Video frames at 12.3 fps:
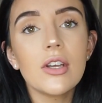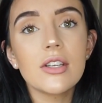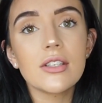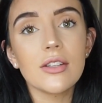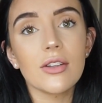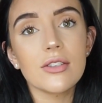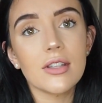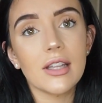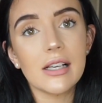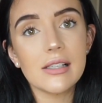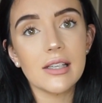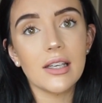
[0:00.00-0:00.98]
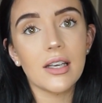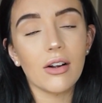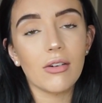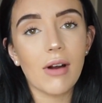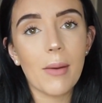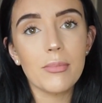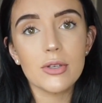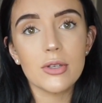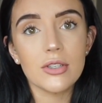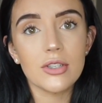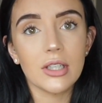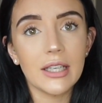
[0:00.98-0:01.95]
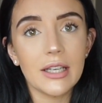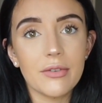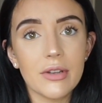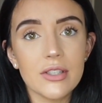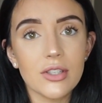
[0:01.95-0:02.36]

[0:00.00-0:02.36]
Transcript: so those are things that you can grab just as you're leaving.